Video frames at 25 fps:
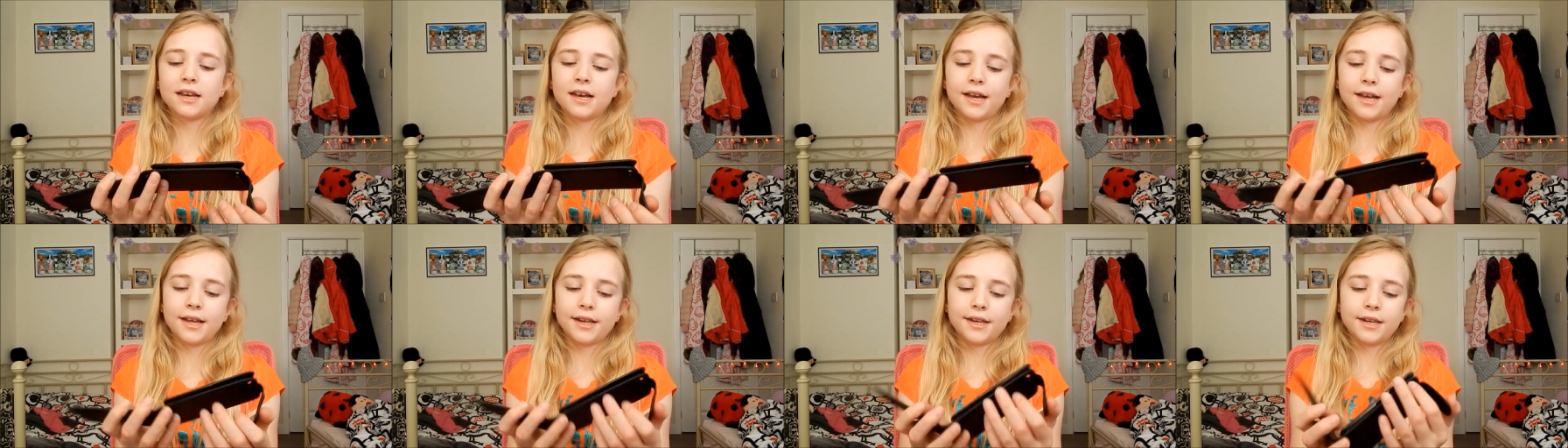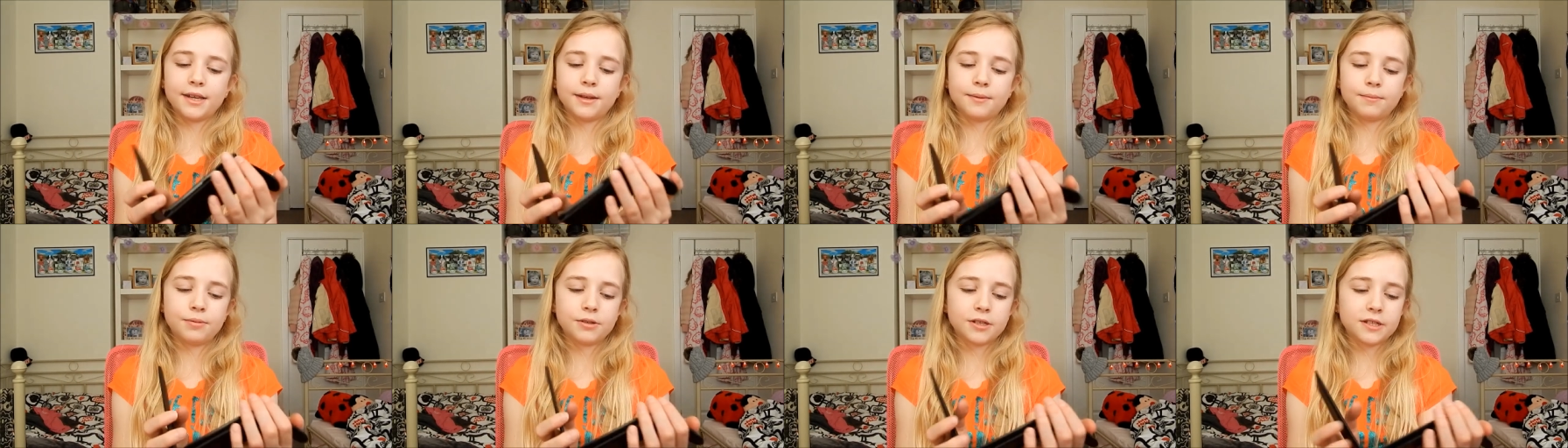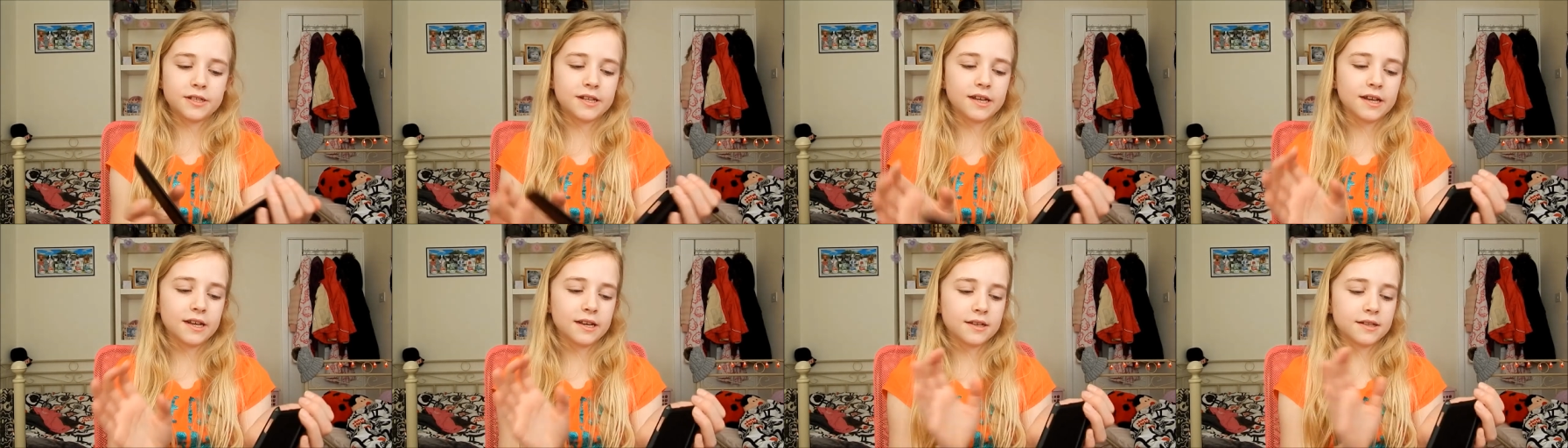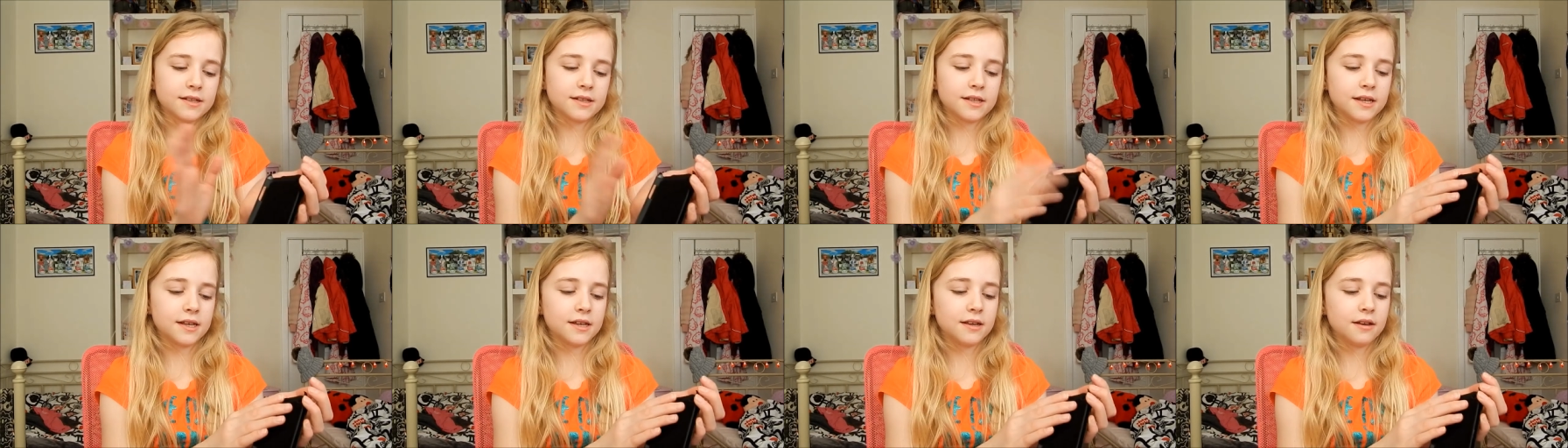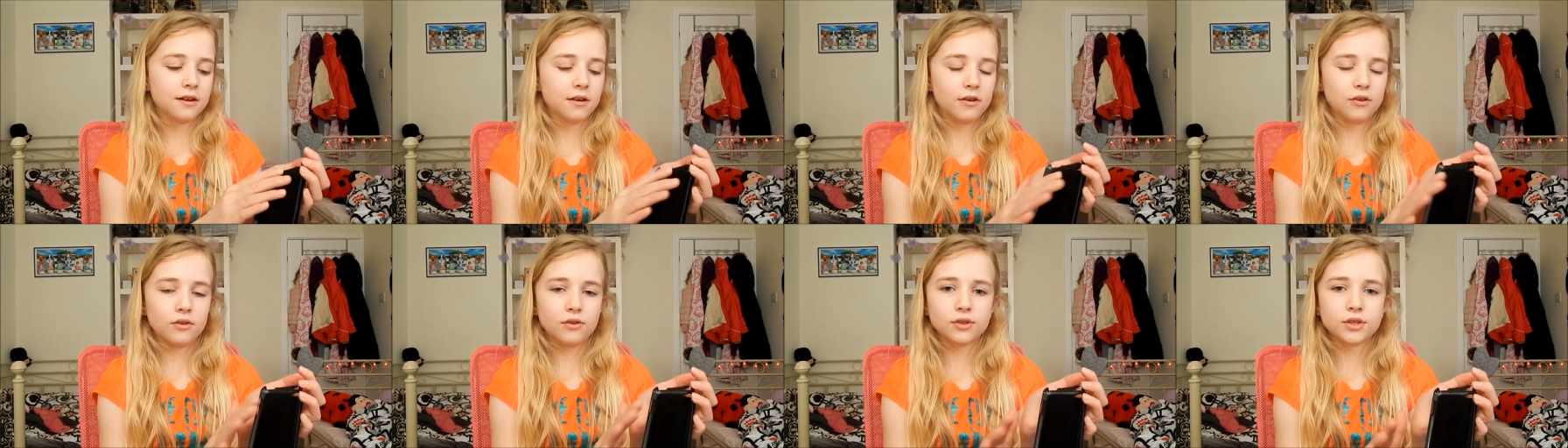and it protects it a
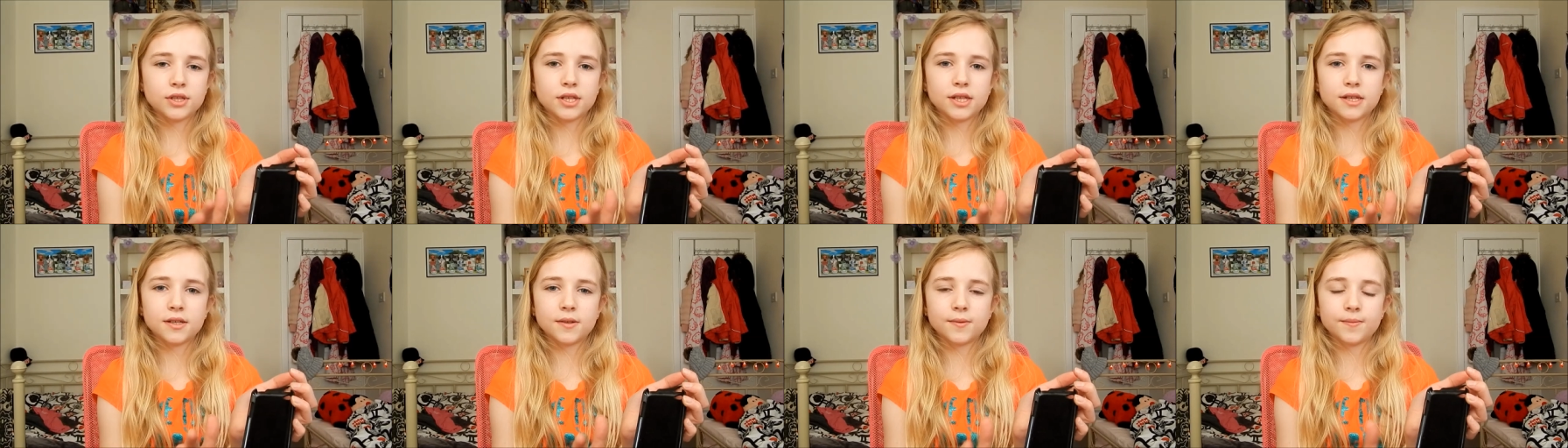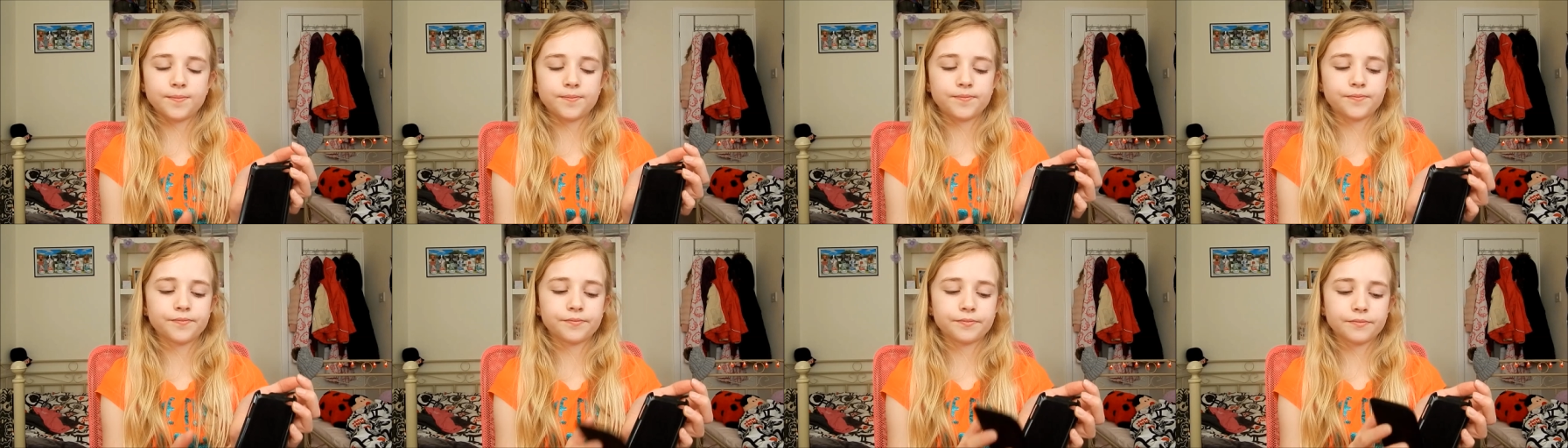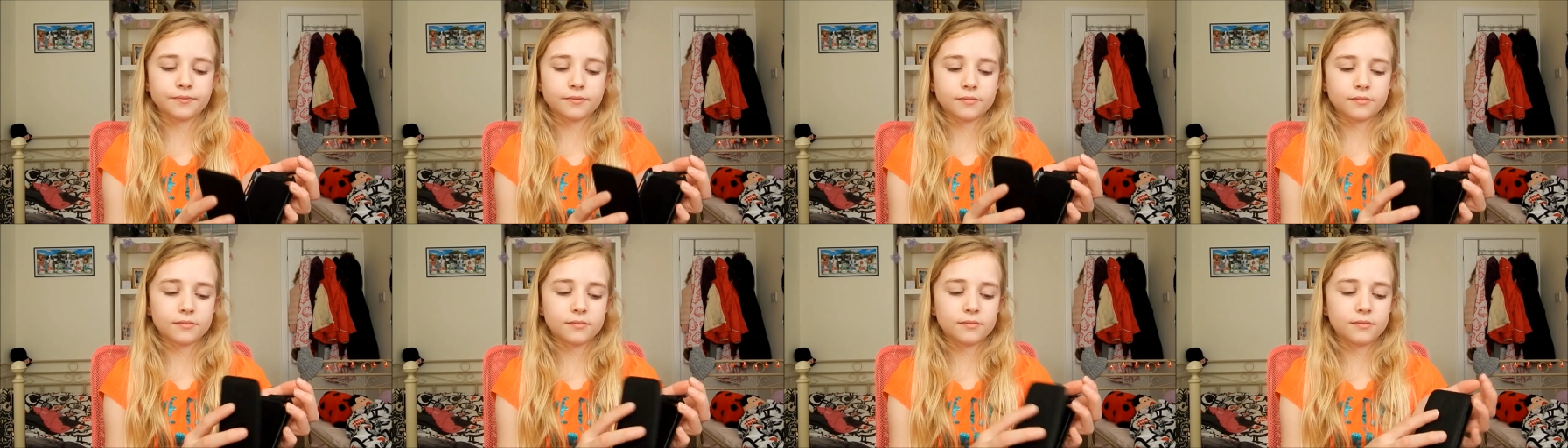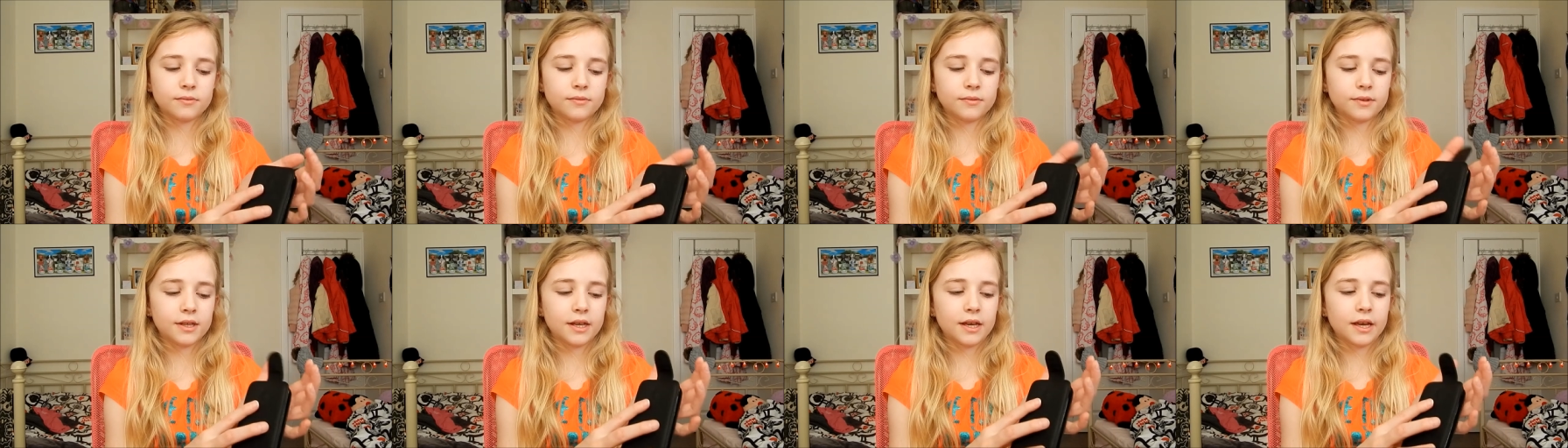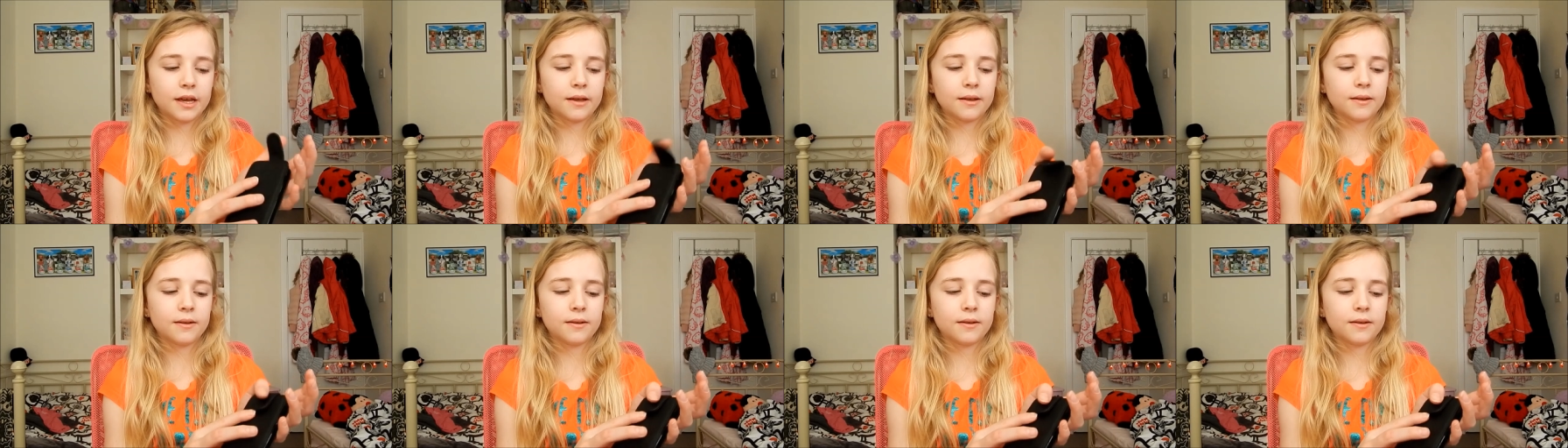lot. Yeah.